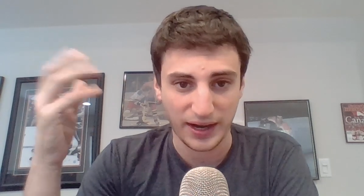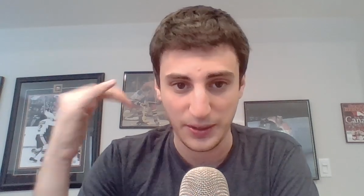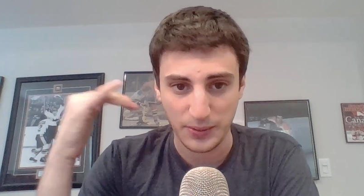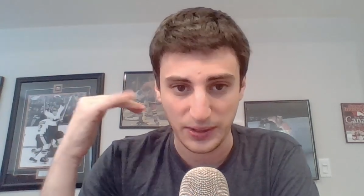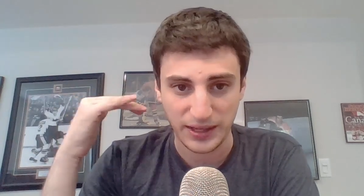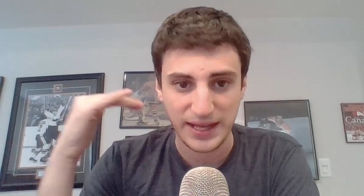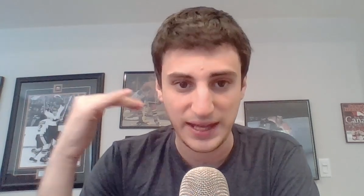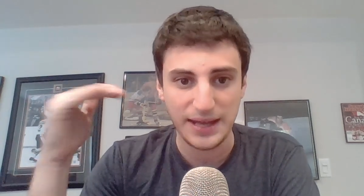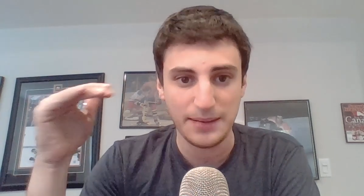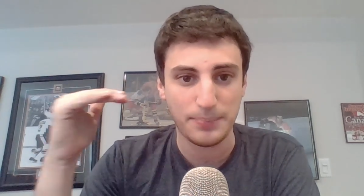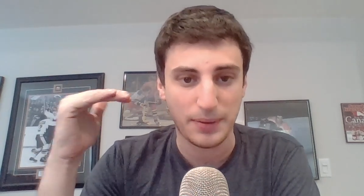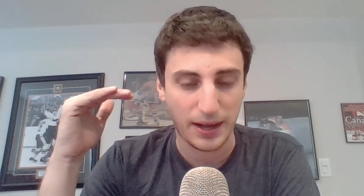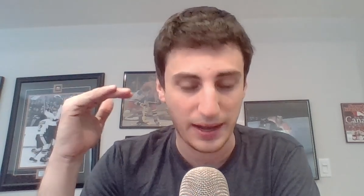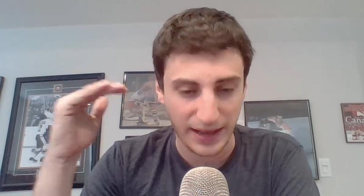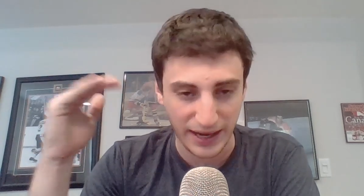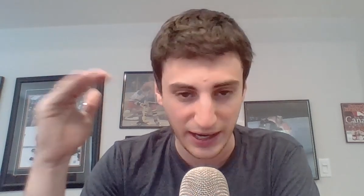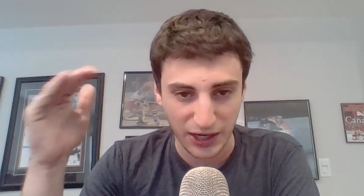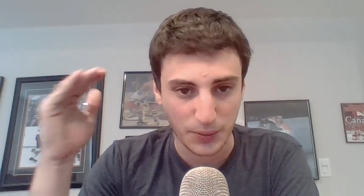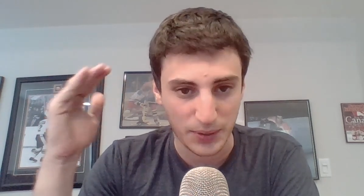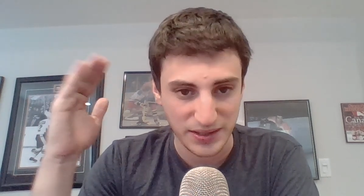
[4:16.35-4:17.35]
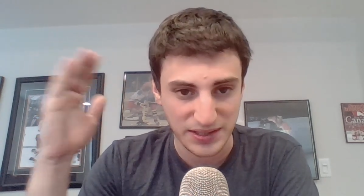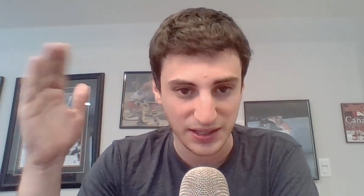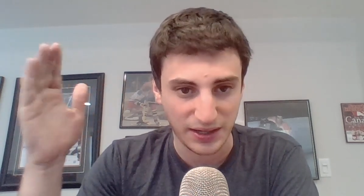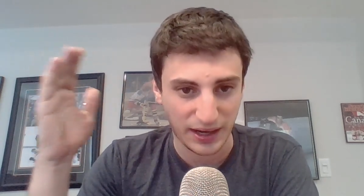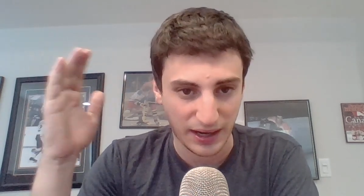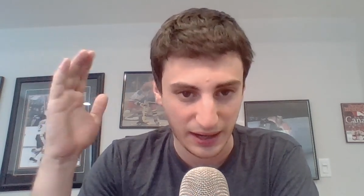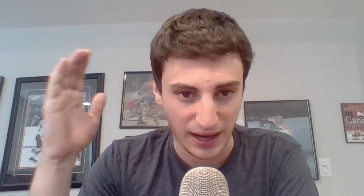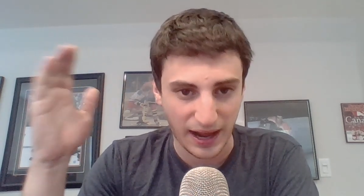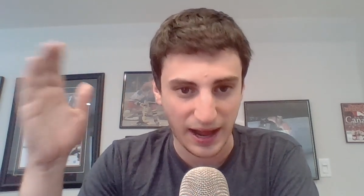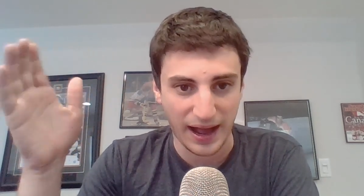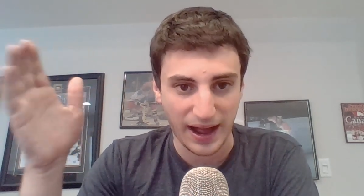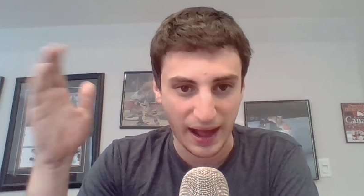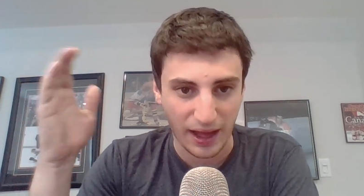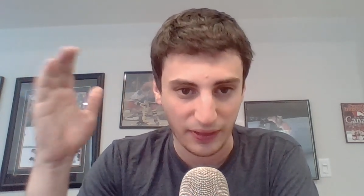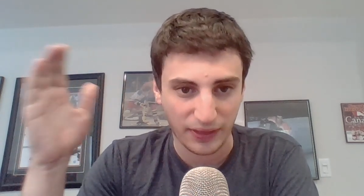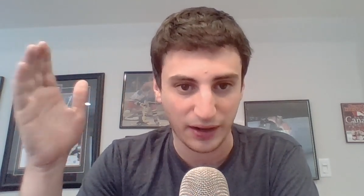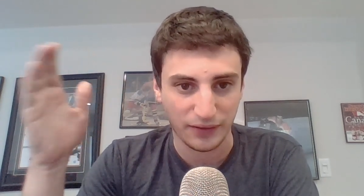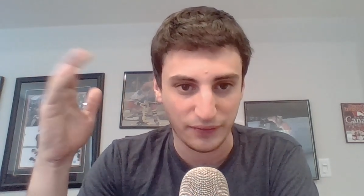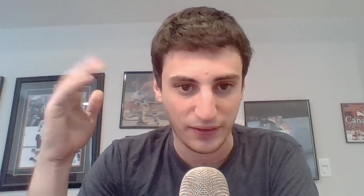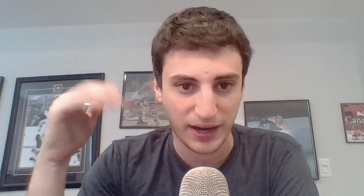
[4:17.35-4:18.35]
He would keep increasing uh,
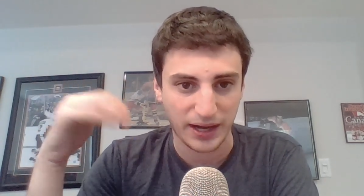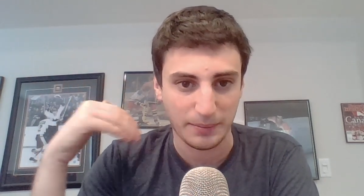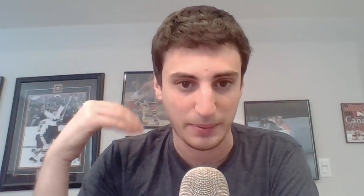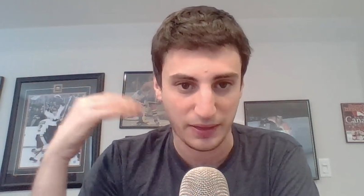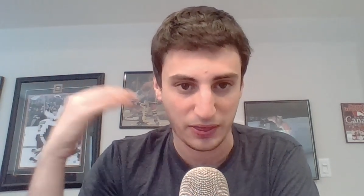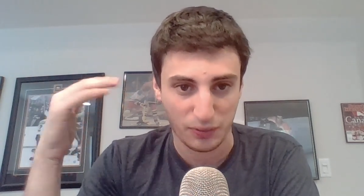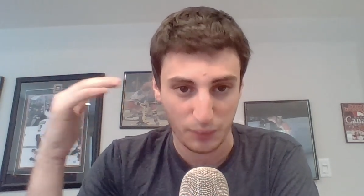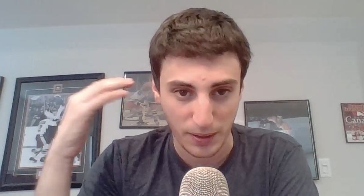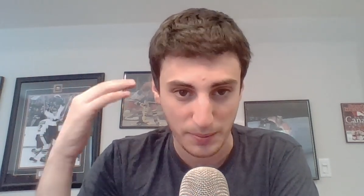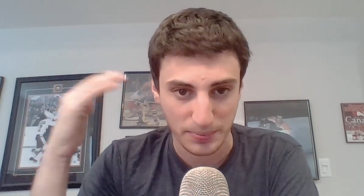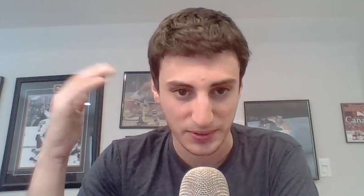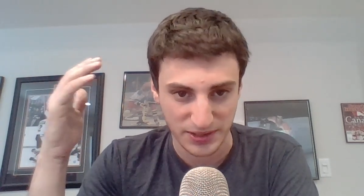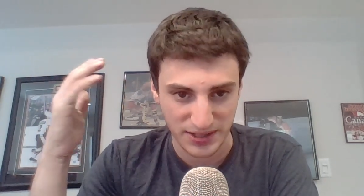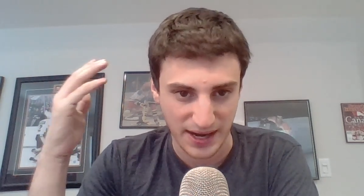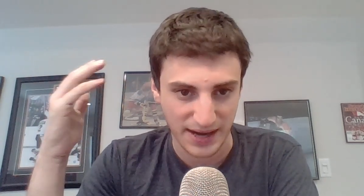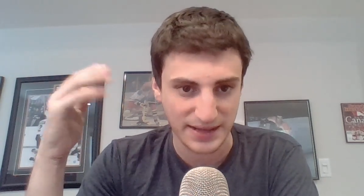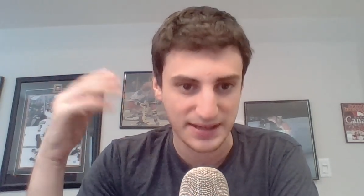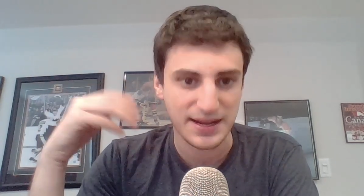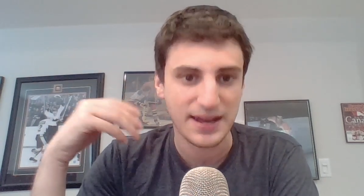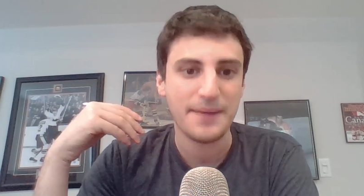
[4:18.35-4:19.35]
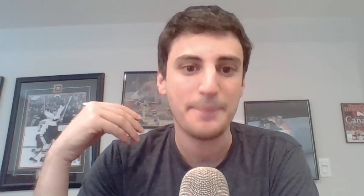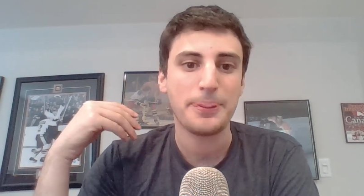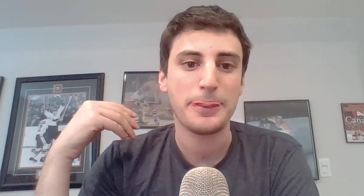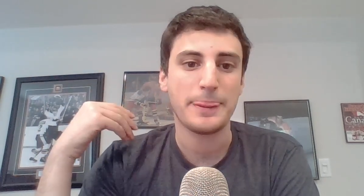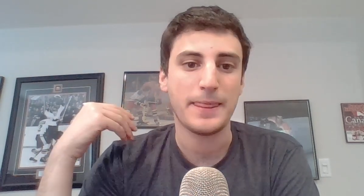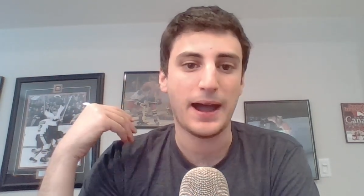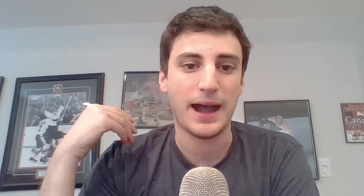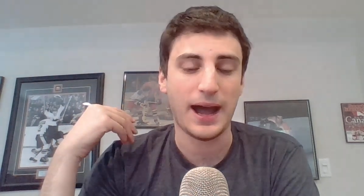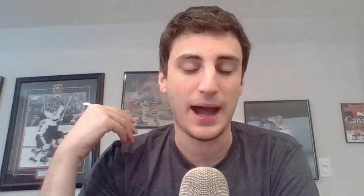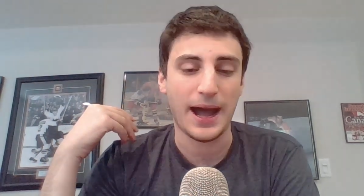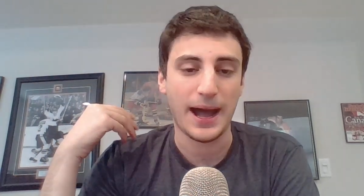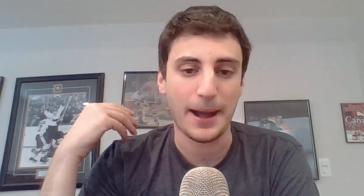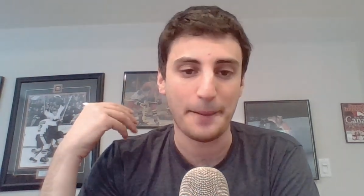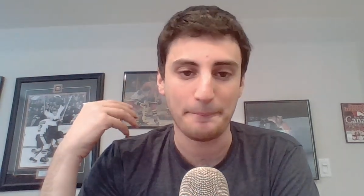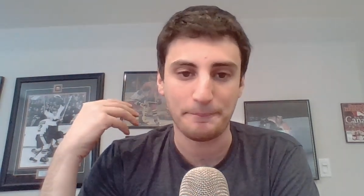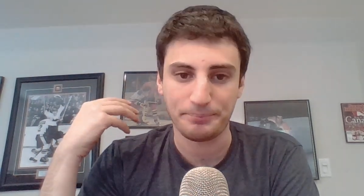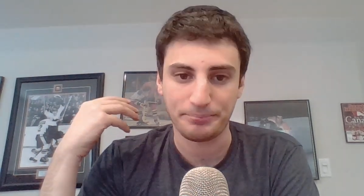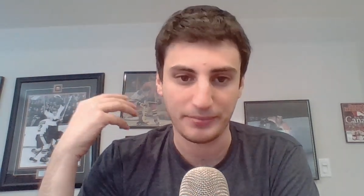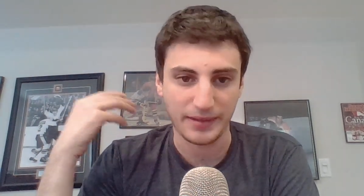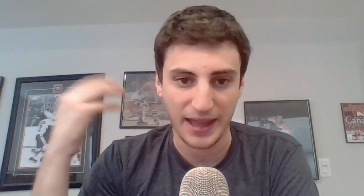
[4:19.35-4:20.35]
healthcare funding by 3%
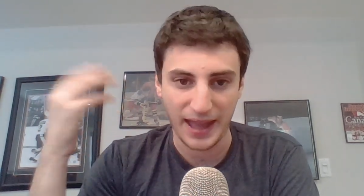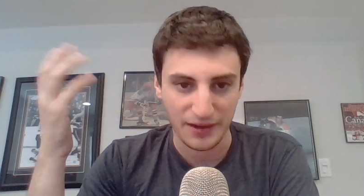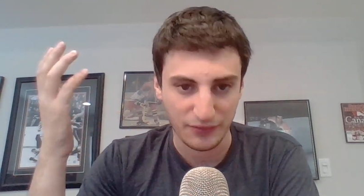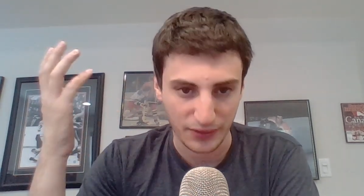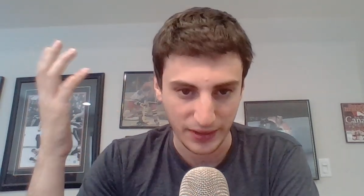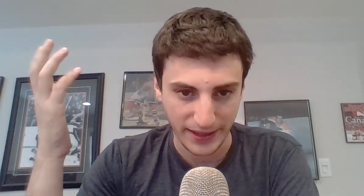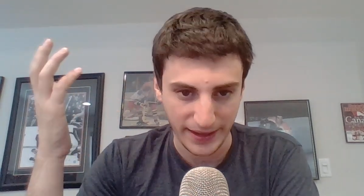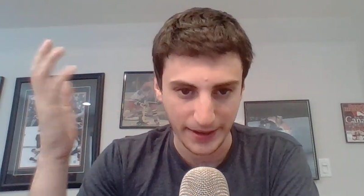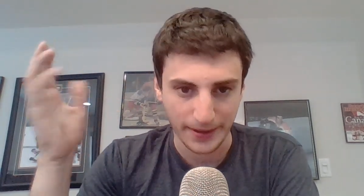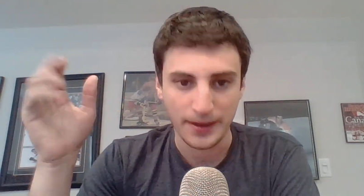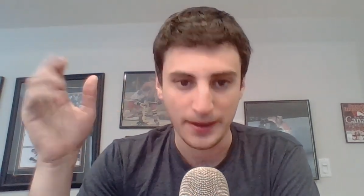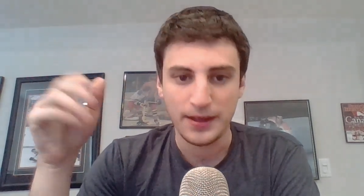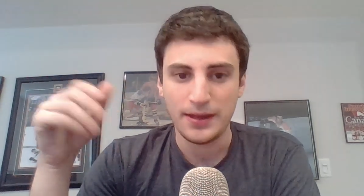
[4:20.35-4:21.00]
um, every year.